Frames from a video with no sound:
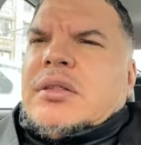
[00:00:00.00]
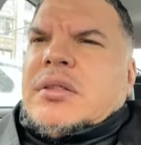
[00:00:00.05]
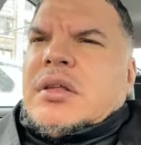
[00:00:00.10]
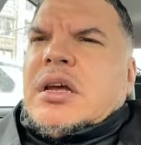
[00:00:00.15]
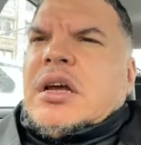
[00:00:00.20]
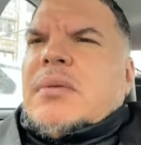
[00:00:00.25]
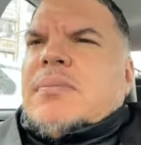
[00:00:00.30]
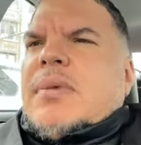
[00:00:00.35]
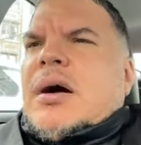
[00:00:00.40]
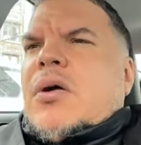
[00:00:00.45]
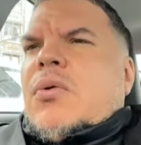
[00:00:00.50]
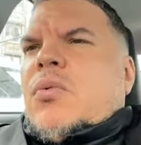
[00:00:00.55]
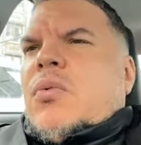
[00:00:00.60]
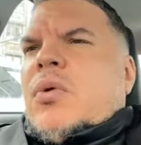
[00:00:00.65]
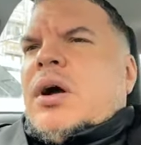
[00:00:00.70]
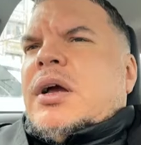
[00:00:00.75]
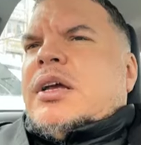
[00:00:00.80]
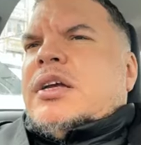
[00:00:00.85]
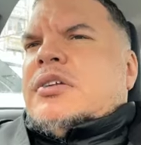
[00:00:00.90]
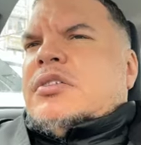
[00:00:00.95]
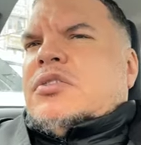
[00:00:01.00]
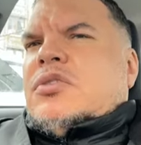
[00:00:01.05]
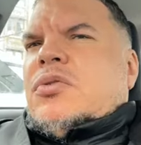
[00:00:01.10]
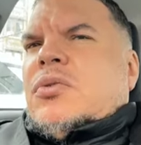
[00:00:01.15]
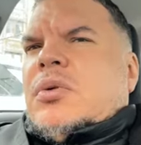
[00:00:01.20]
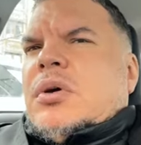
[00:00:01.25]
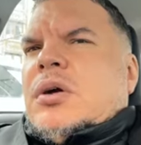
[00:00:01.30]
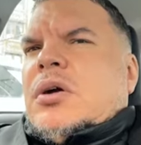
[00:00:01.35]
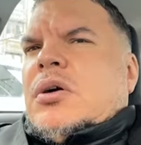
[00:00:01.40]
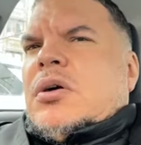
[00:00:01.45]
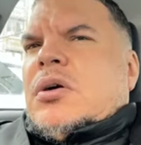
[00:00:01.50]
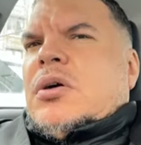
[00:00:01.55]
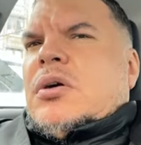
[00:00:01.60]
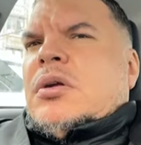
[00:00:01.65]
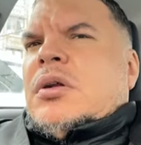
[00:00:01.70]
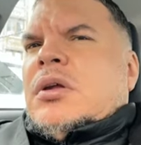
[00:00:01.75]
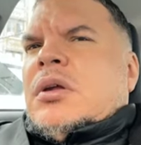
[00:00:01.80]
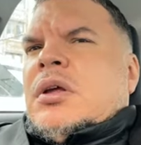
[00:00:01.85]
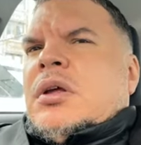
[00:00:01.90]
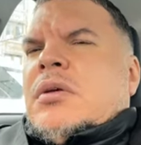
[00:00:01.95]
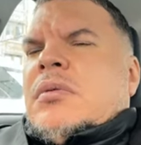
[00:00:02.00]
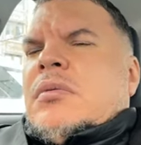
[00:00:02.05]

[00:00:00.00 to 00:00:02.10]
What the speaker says: think about what is going on.